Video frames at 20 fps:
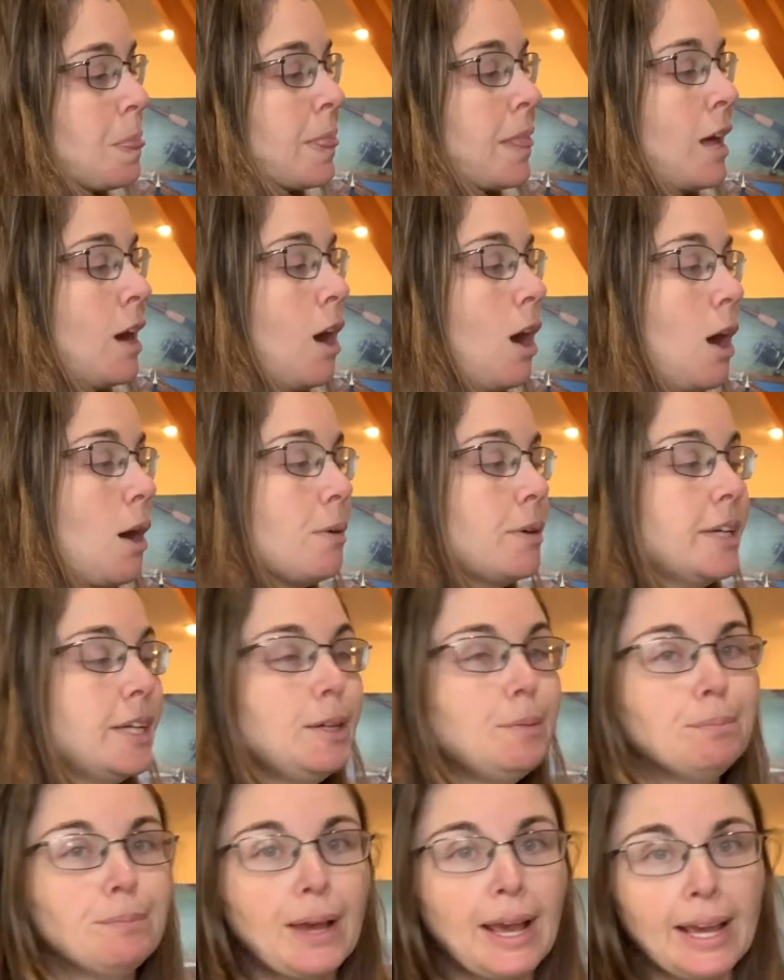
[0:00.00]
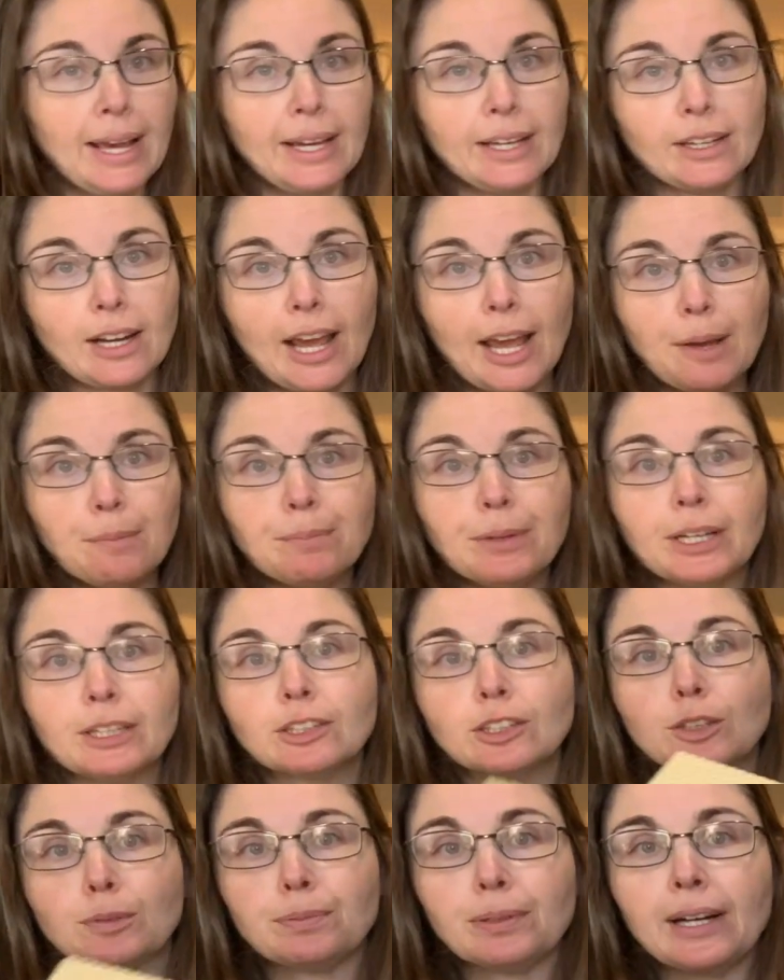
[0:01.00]
already made a
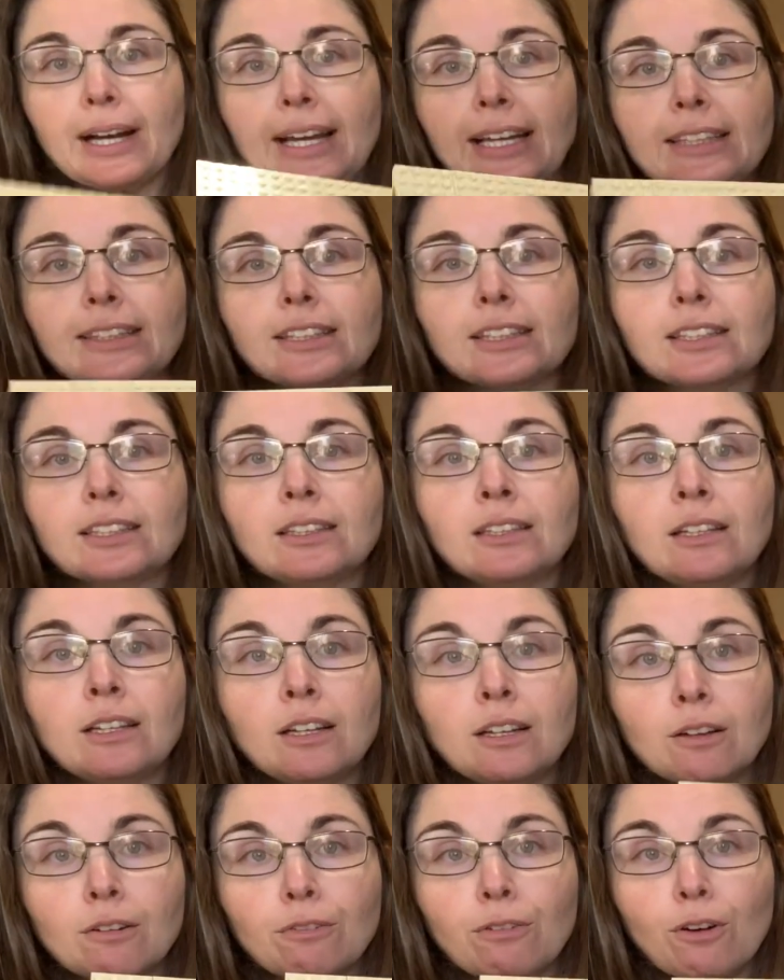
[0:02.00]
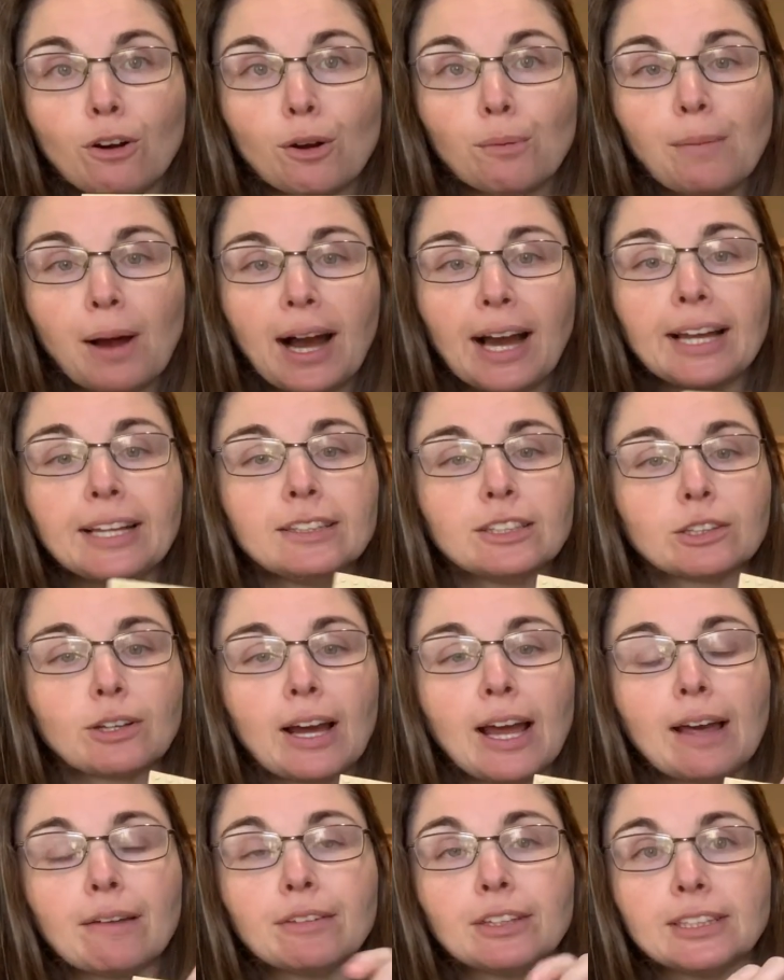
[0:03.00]
Mills plate for mine. So I
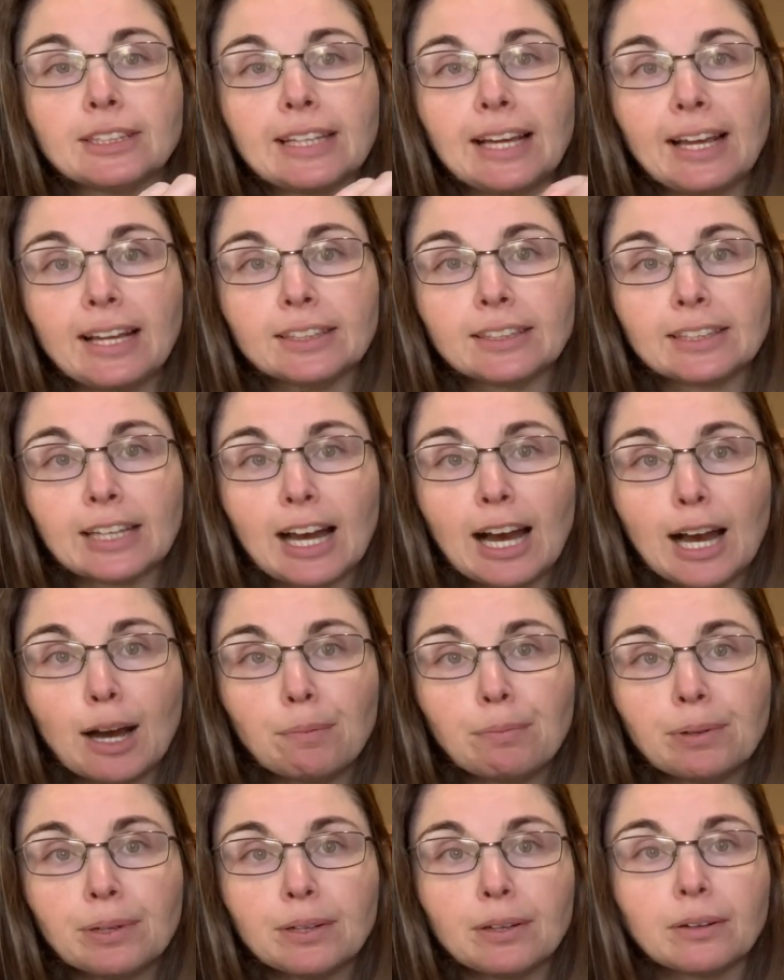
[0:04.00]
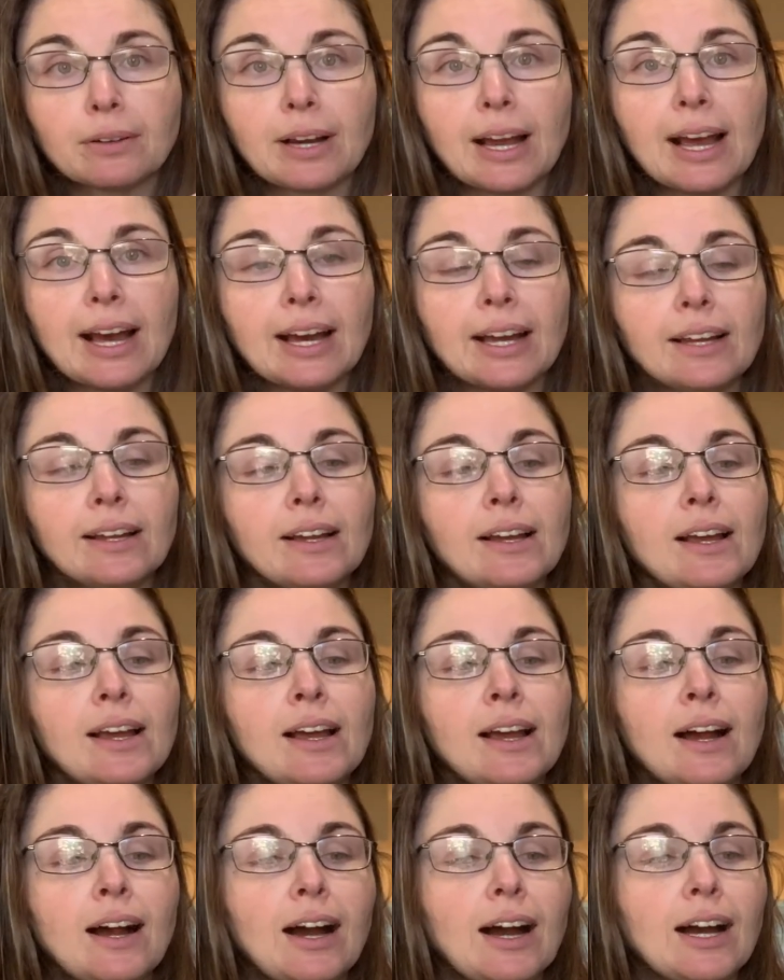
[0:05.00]
have the tan top, okay.
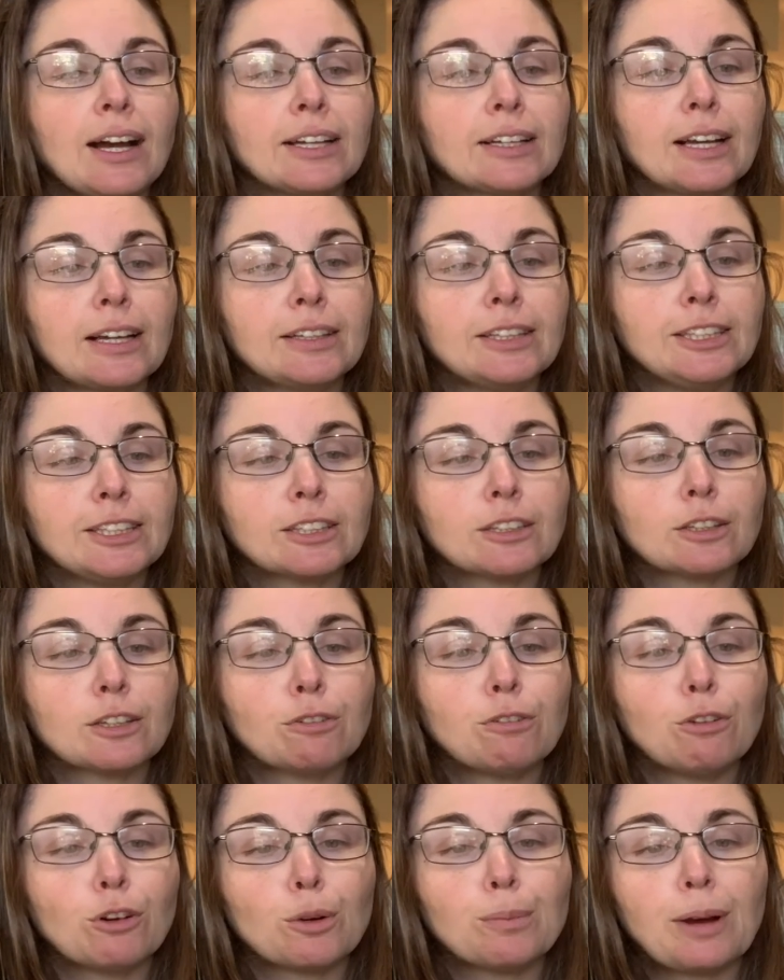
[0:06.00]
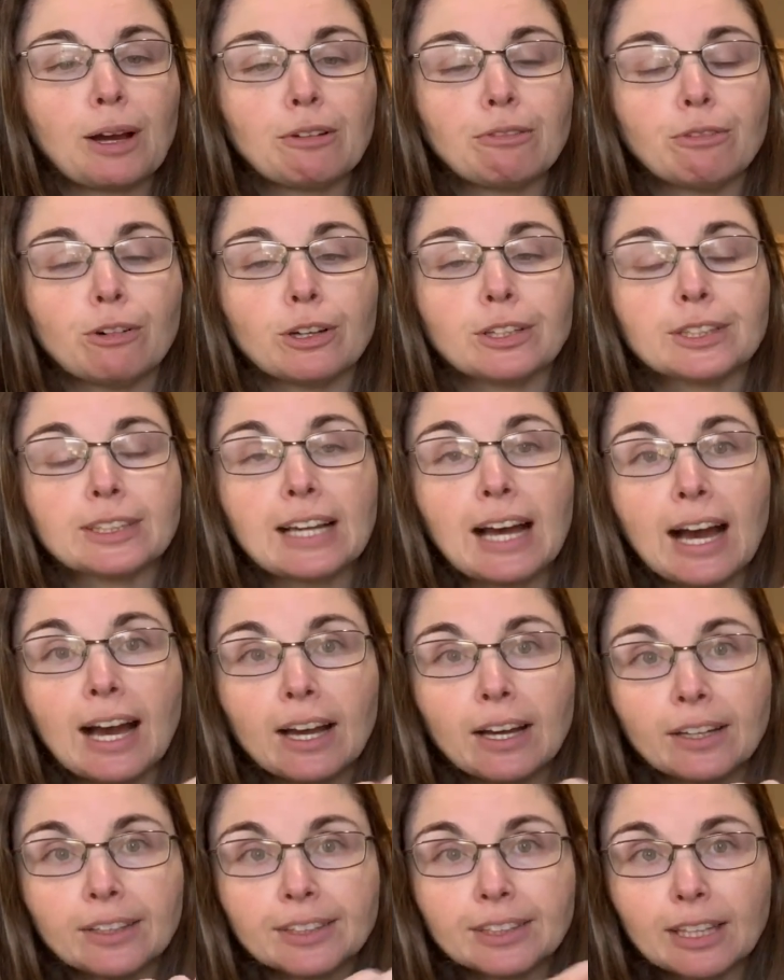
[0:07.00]
These are the 4x4
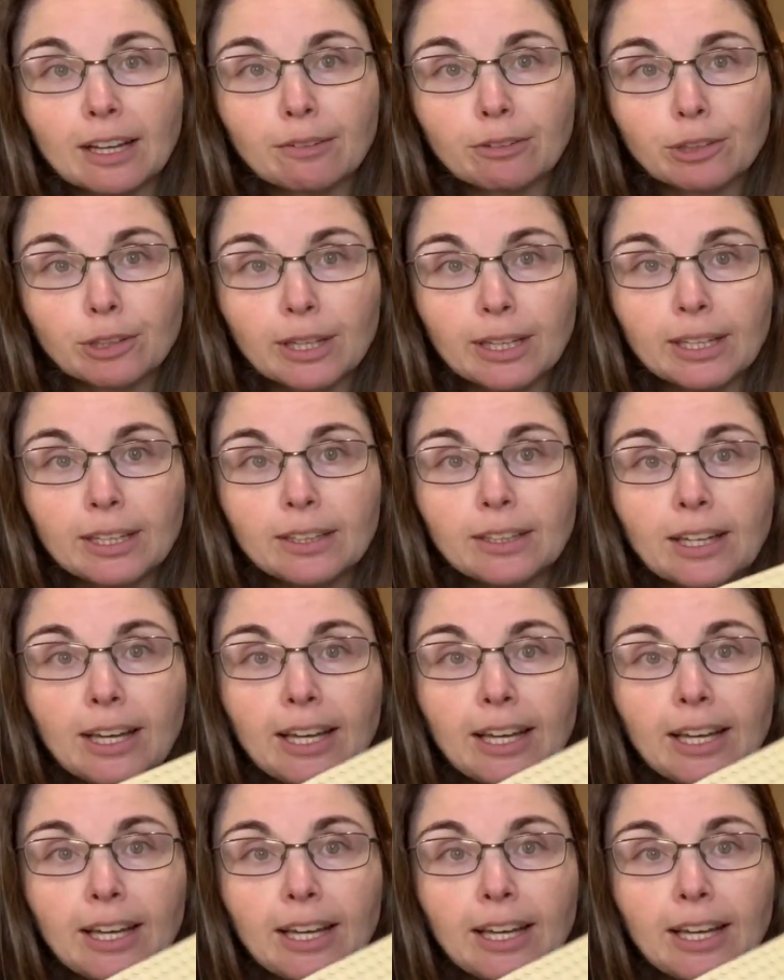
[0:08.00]
tiles. I've created